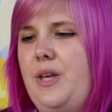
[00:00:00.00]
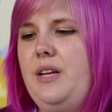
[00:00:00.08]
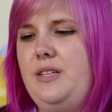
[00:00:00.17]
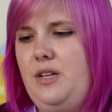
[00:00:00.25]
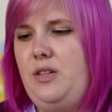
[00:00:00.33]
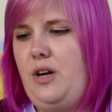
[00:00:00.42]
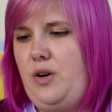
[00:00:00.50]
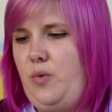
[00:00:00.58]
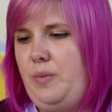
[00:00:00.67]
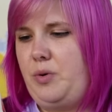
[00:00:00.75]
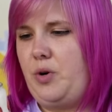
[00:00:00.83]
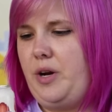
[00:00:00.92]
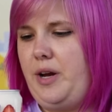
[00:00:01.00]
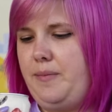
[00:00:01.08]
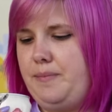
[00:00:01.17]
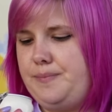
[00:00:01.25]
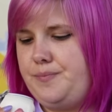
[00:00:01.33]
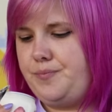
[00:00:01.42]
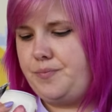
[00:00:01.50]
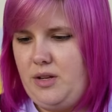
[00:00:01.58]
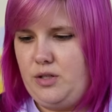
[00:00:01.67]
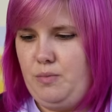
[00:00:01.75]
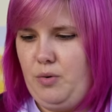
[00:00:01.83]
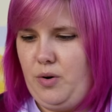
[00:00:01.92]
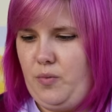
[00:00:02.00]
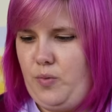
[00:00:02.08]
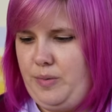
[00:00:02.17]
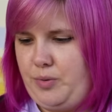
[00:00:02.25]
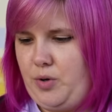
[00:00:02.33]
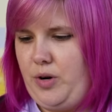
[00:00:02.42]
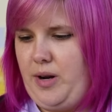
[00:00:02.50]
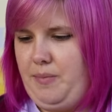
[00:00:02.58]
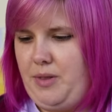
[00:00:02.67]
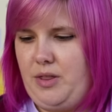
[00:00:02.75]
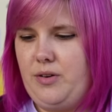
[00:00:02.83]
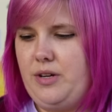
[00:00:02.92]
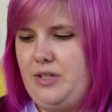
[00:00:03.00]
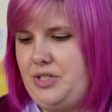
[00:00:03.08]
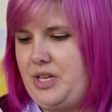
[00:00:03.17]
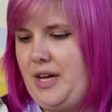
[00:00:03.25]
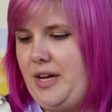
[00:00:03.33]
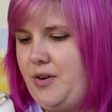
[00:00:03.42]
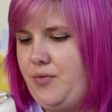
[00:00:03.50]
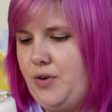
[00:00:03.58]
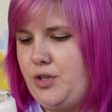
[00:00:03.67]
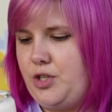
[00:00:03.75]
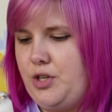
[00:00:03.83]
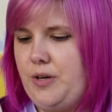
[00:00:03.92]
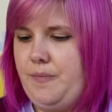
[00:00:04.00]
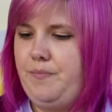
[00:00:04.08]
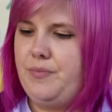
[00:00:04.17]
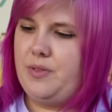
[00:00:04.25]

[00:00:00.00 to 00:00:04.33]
It is a lot of whipped cream. There's more whipped cream than there is cake for sure.